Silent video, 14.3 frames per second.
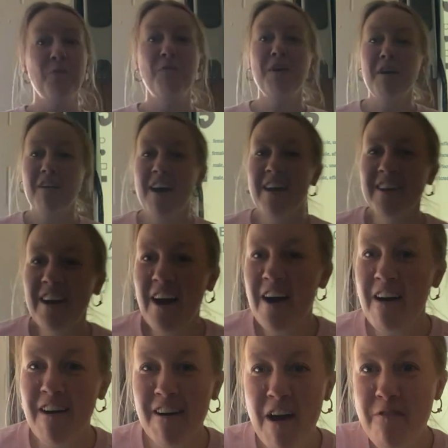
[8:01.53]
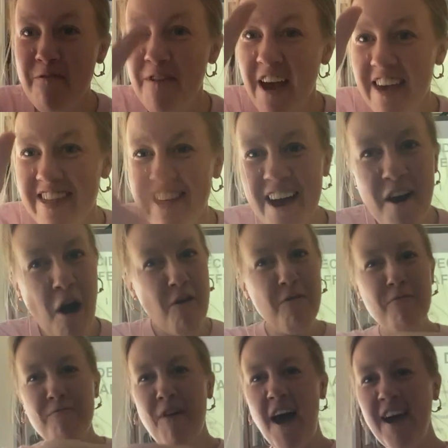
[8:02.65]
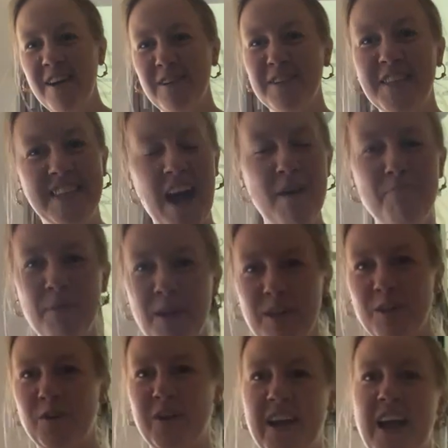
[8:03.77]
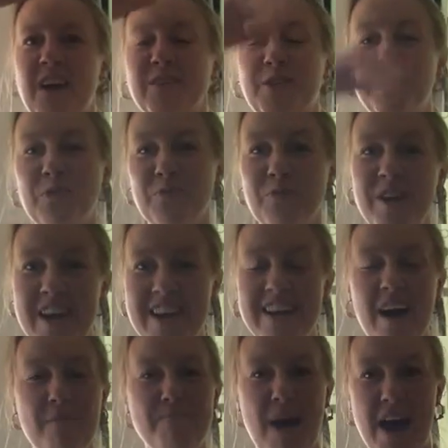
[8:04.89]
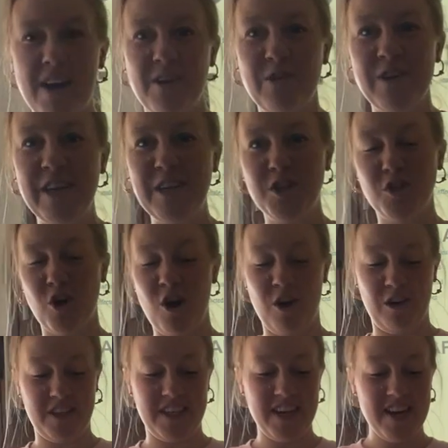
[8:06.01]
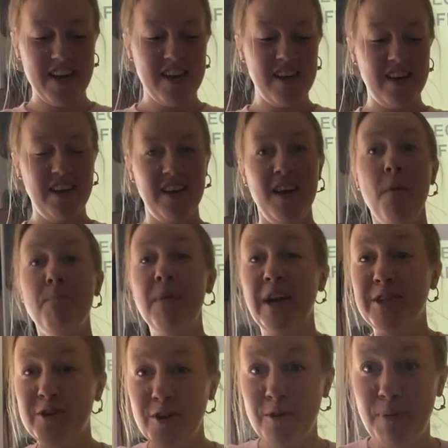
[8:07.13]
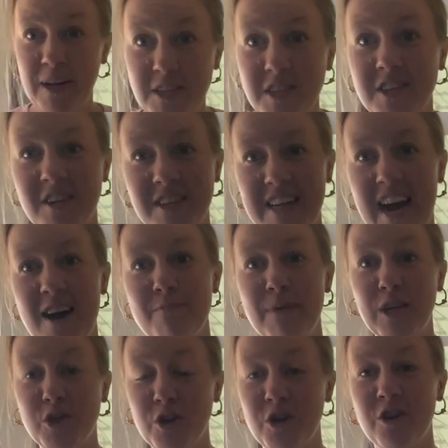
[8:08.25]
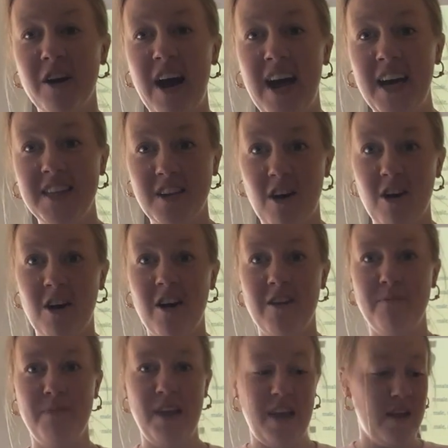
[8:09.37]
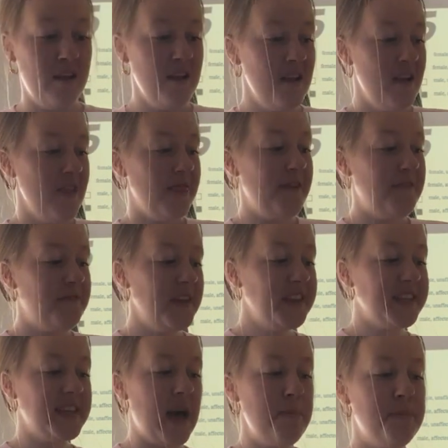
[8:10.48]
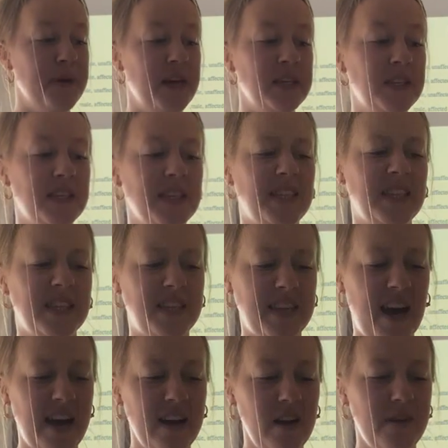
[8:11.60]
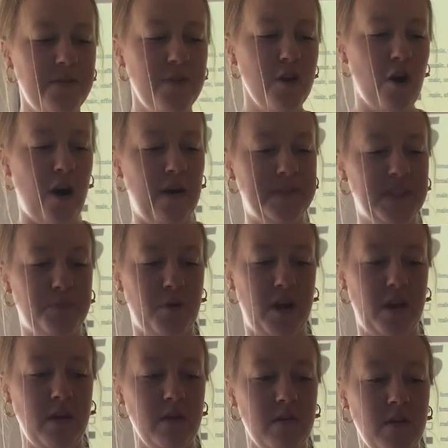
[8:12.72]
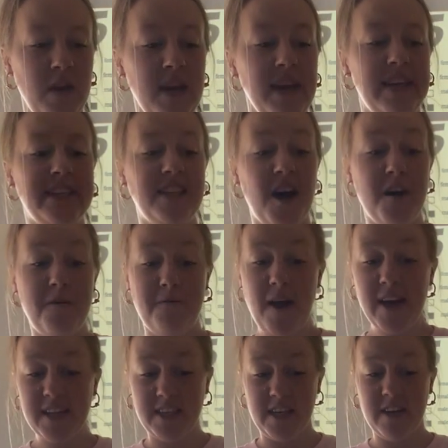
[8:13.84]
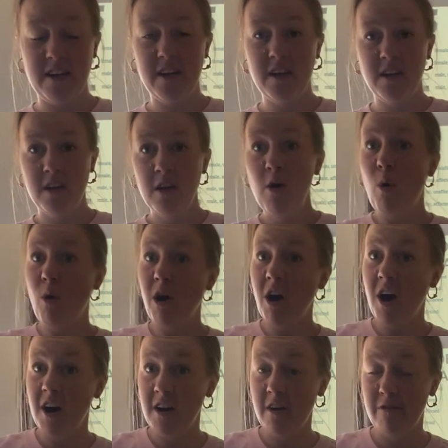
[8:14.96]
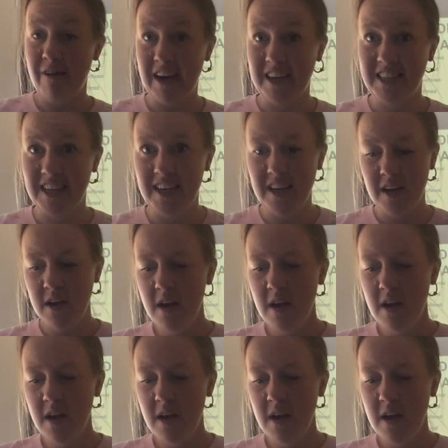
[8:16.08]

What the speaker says: We are on our 5th and our final step in learning how to read a pedigree chart. Make sure your pencils are down, make sure your eyes are on me. The 5th step is decide if the offspring is affected or unaffected.